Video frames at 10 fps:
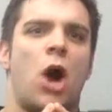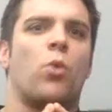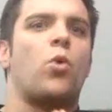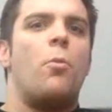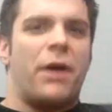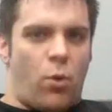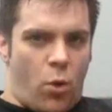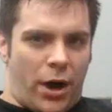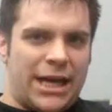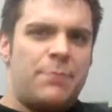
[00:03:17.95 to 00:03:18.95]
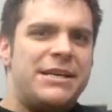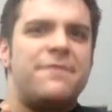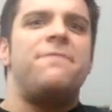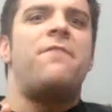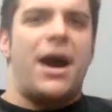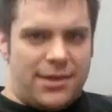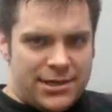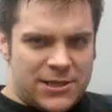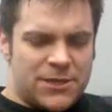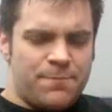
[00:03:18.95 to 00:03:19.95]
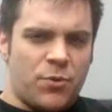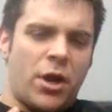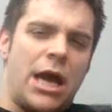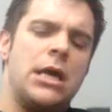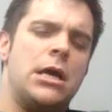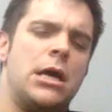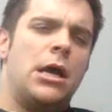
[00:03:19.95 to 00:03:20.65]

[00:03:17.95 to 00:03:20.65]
aerobic work. And let me define this, okay?